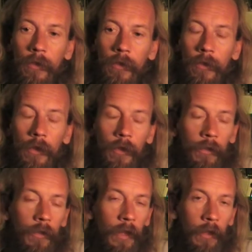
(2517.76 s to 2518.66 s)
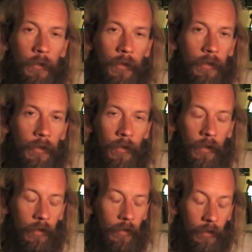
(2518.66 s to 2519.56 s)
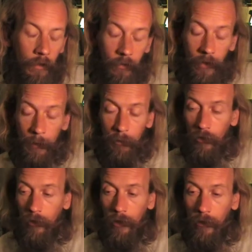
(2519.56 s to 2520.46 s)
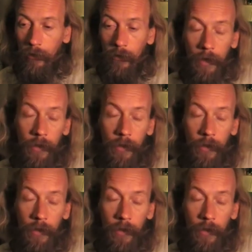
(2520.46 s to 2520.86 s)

you know, there's the deception is